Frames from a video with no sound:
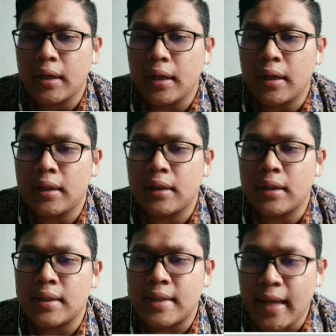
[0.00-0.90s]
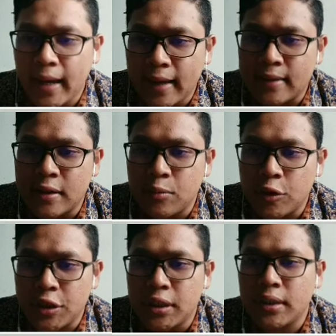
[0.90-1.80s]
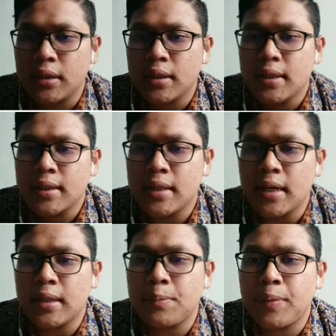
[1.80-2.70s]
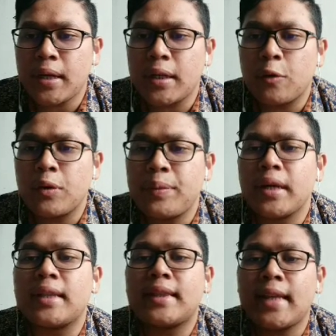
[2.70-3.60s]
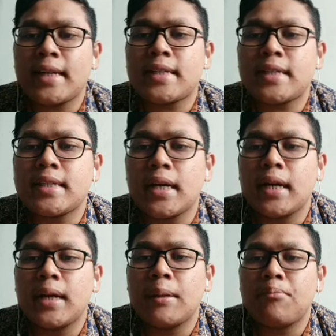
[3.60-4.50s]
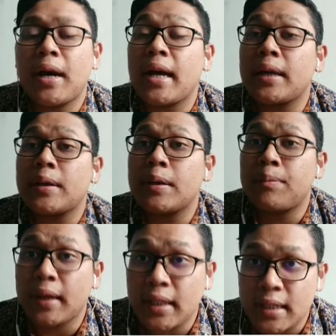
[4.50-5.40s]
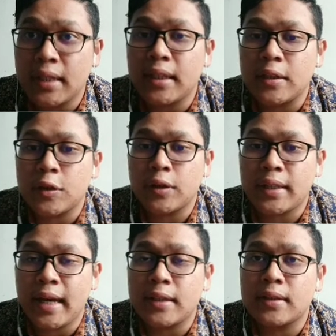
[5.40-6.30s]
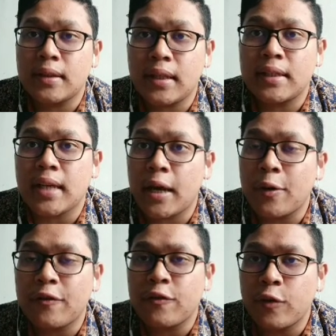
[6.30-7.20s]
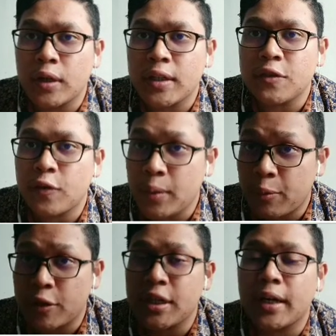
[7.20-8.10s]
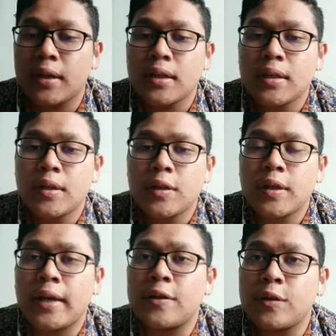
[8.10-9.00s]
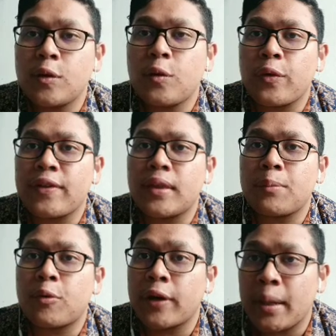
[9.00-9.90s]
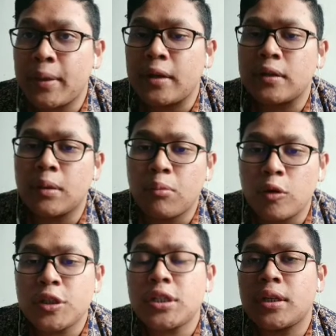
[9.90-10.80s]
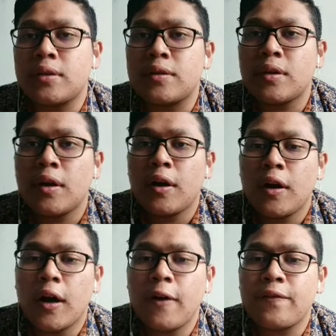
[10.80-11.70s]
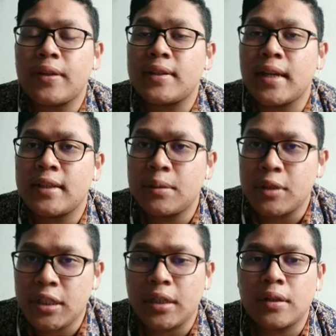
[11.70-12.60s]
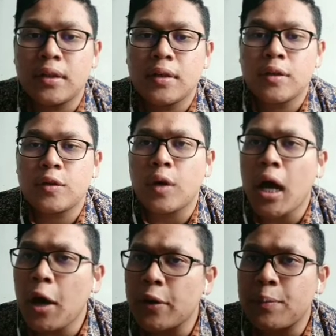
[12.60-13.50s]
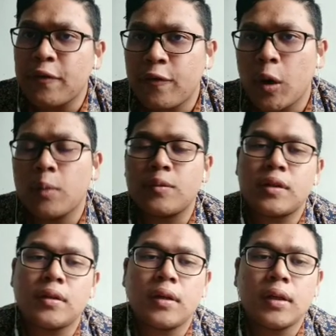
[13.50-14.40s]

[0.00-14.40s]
in the Z-axis motion, selected part that will be attached by Batik Canting. So that's things I have to focus for my project. And so with the programming, the motions of the CNC machine, so how it performs.